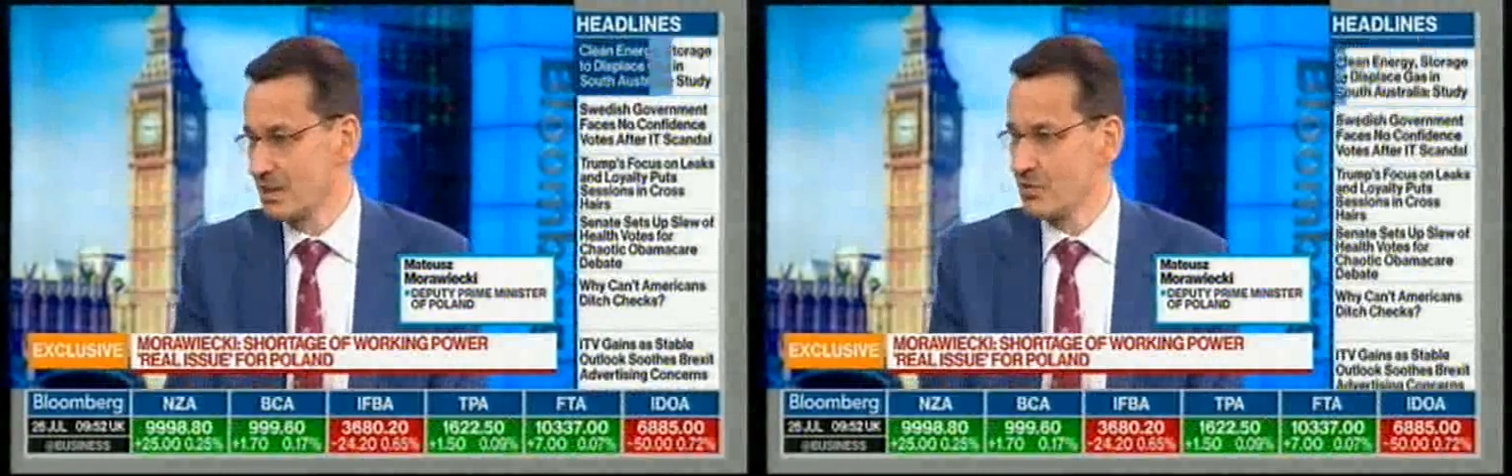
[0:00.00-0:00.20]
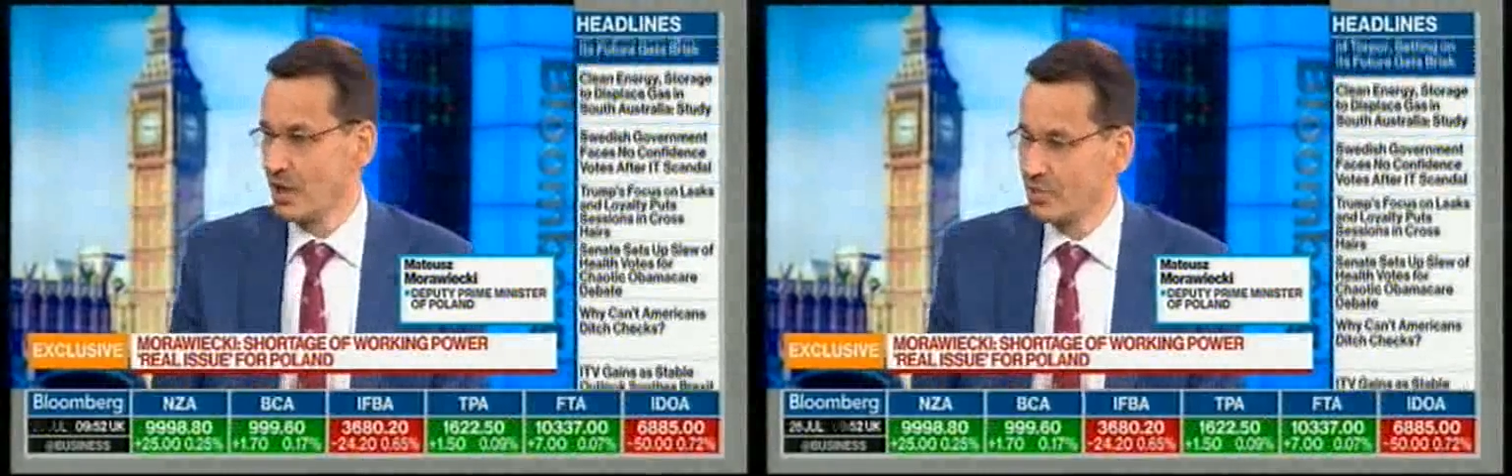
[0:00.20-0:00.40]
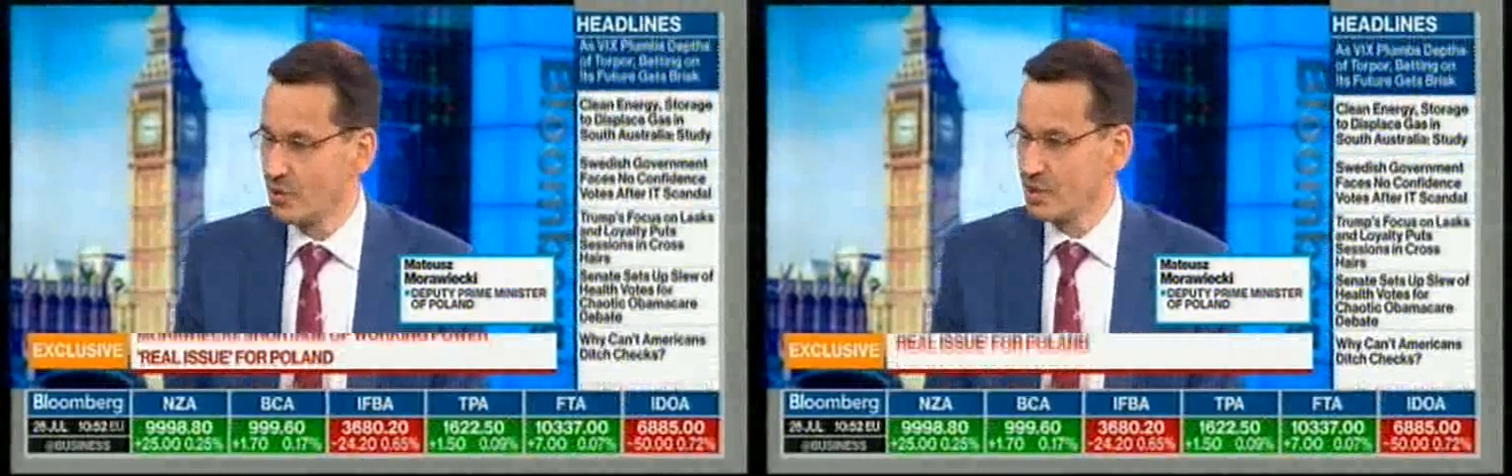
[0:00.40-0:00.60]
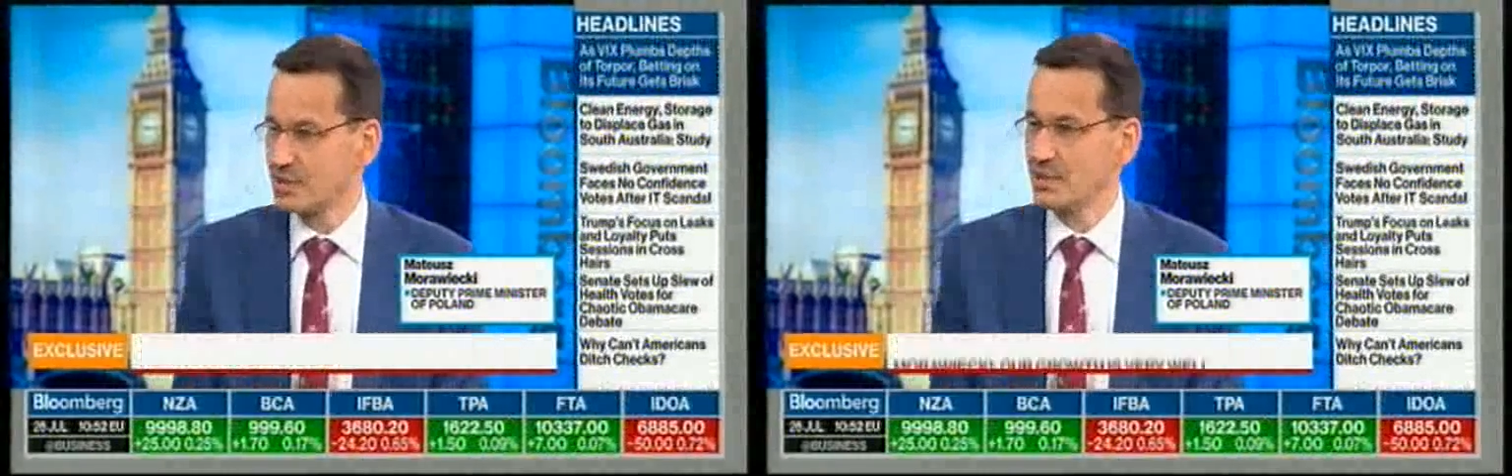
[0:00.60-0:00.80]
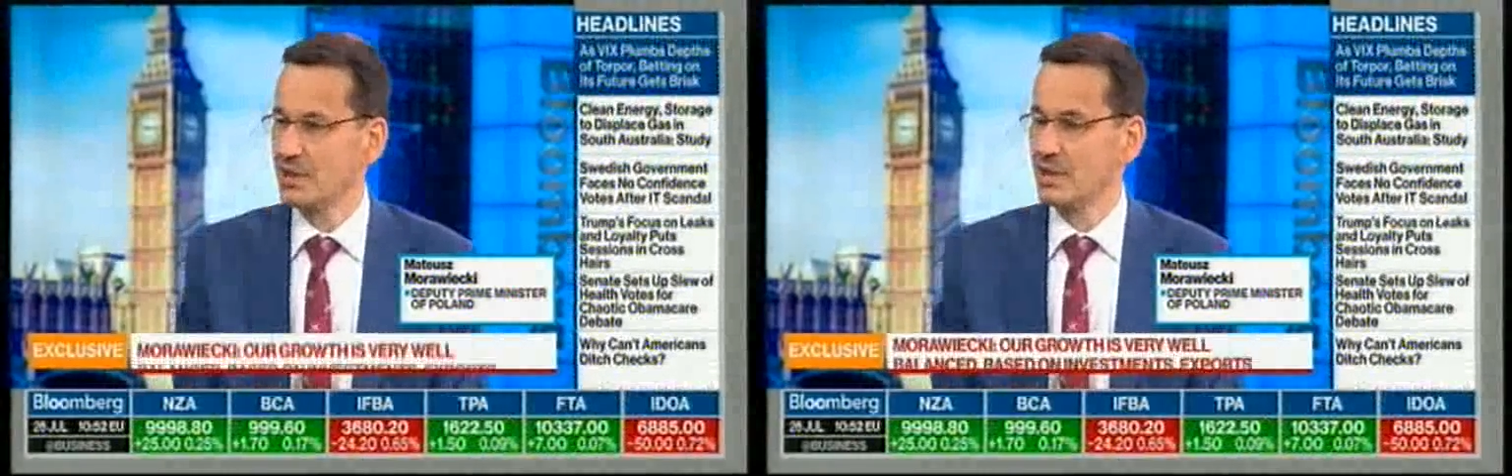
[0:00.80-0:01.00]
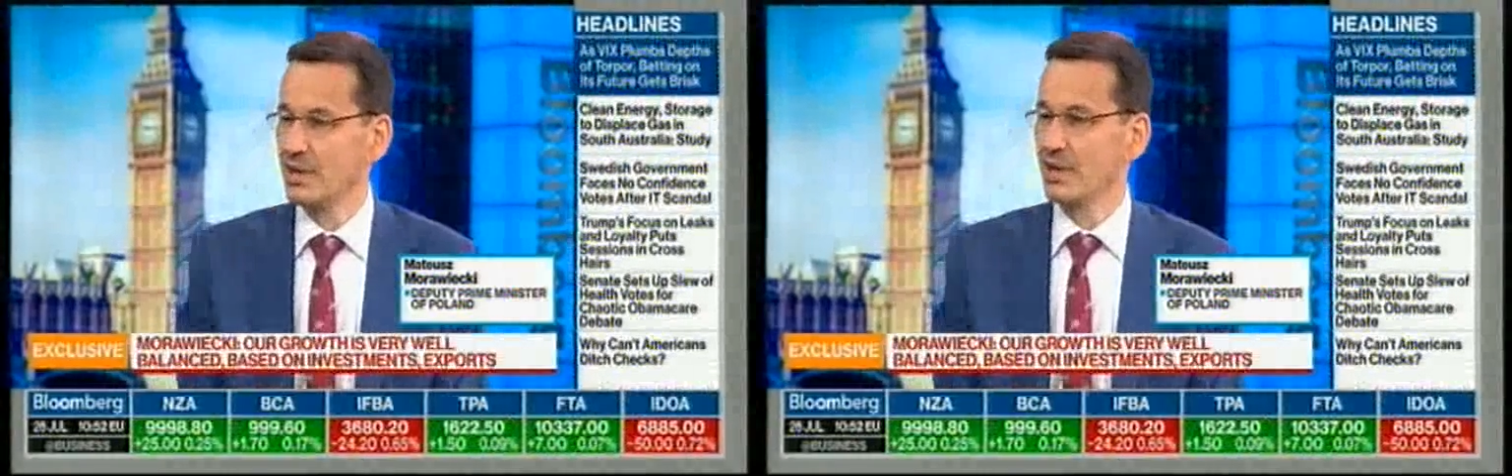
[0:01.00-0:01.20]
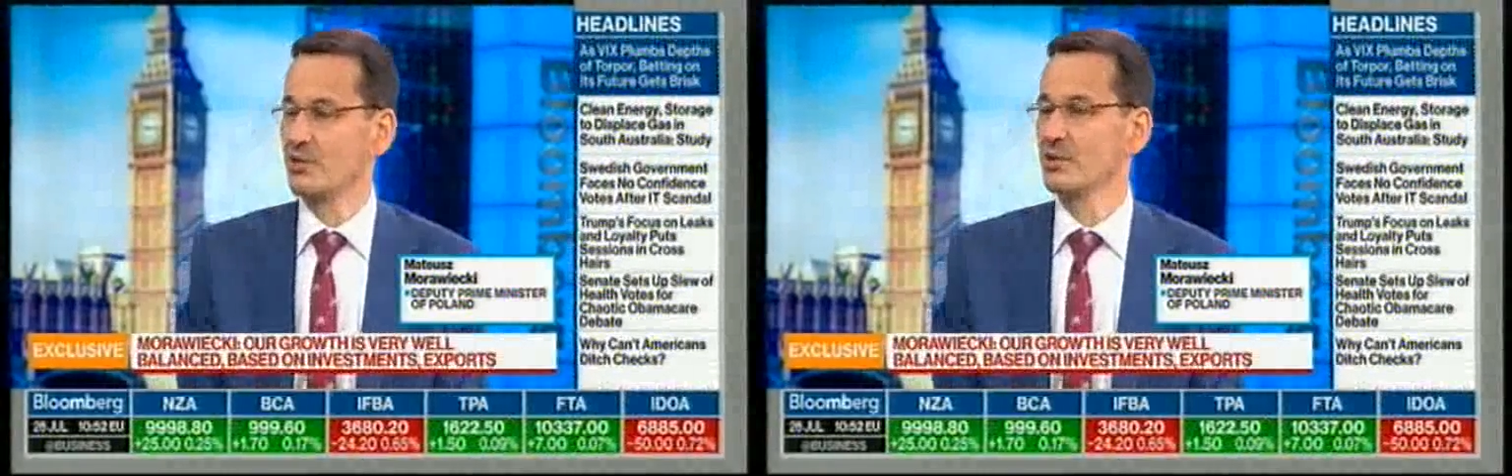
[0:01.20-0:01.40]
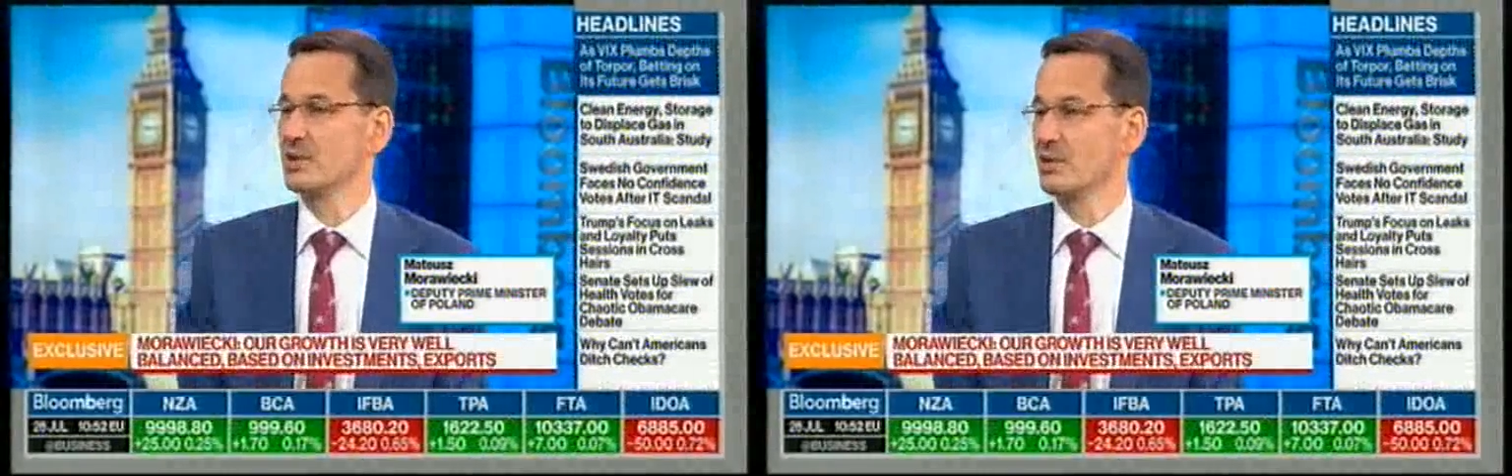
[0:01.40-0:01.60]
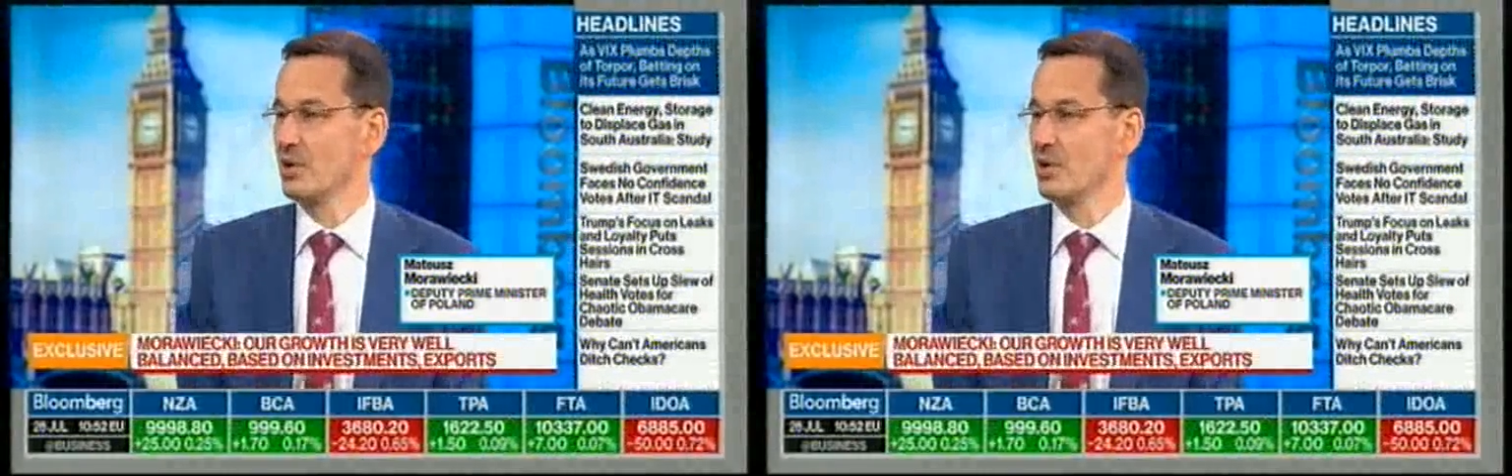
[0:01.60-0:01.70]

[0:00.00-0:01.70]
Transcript: across the